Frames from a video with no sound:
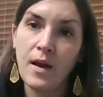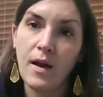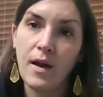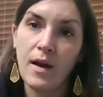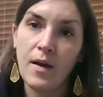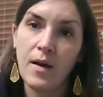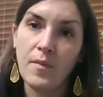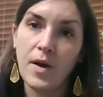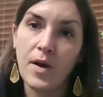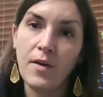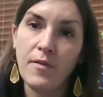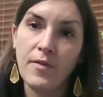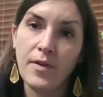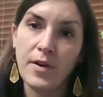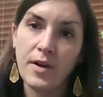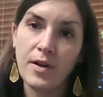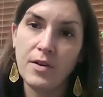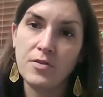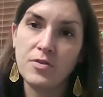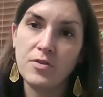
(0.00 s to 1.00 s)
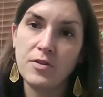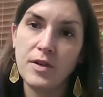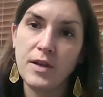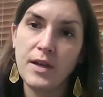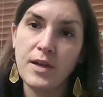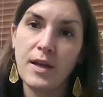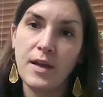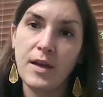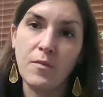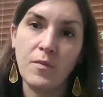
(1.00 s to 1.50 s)
um, of our
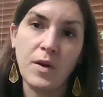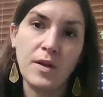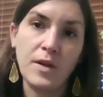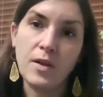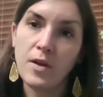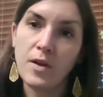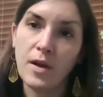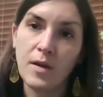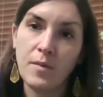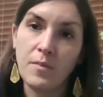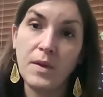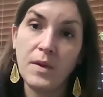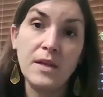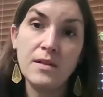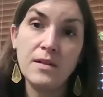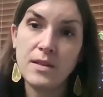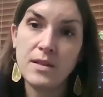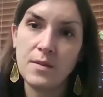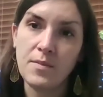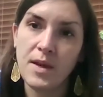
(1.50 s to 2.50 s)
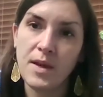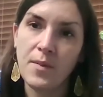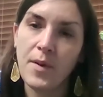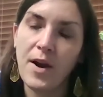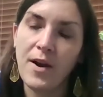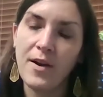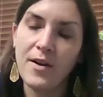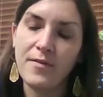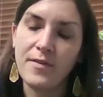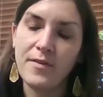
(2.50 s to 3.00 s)
country and what it means to be a
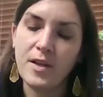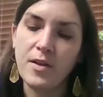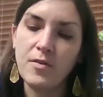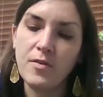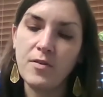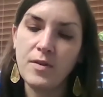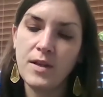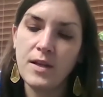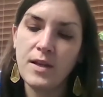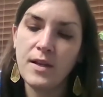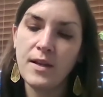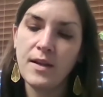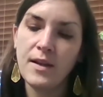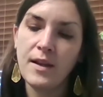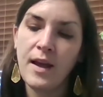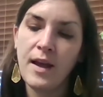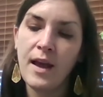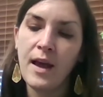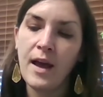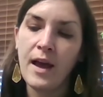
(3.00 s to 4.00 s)
part of a union.